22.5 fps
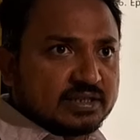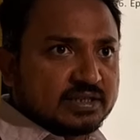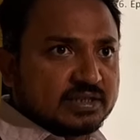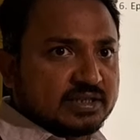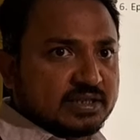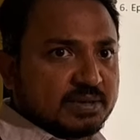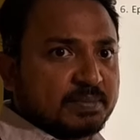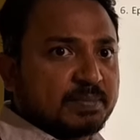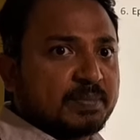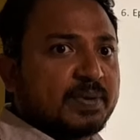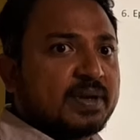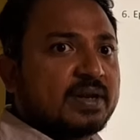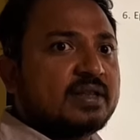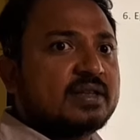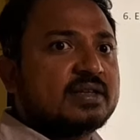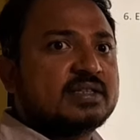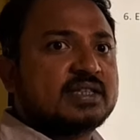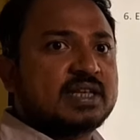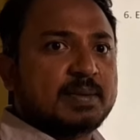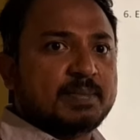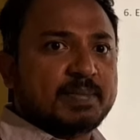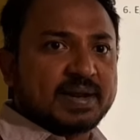simple,
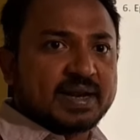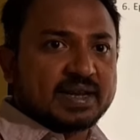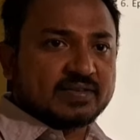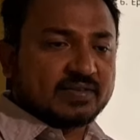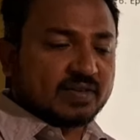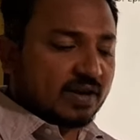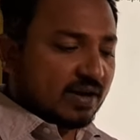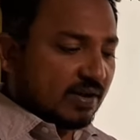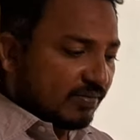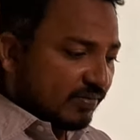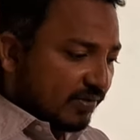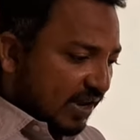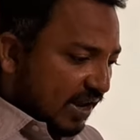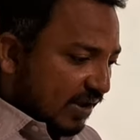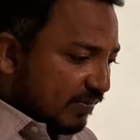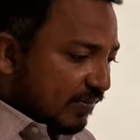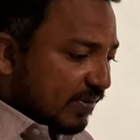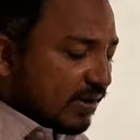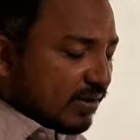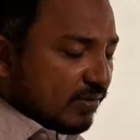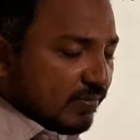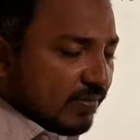the separation of
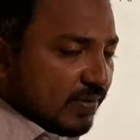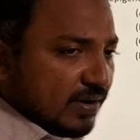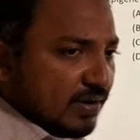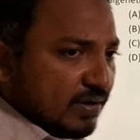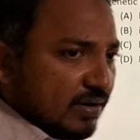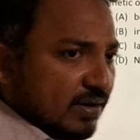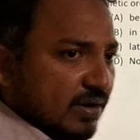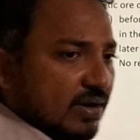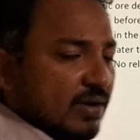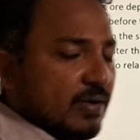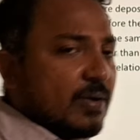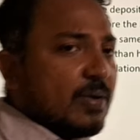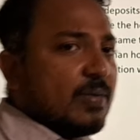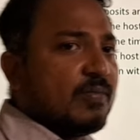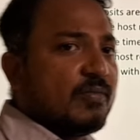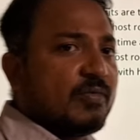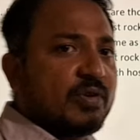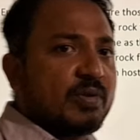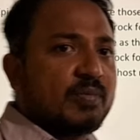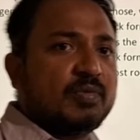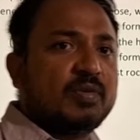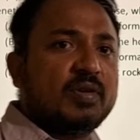heavier one
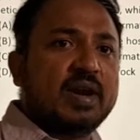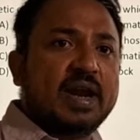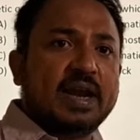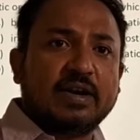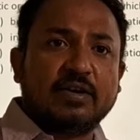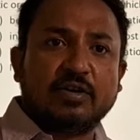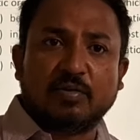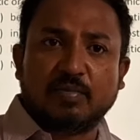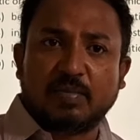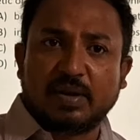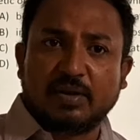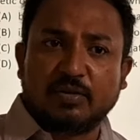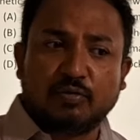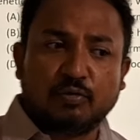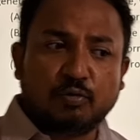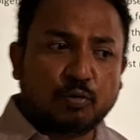from the lighter one.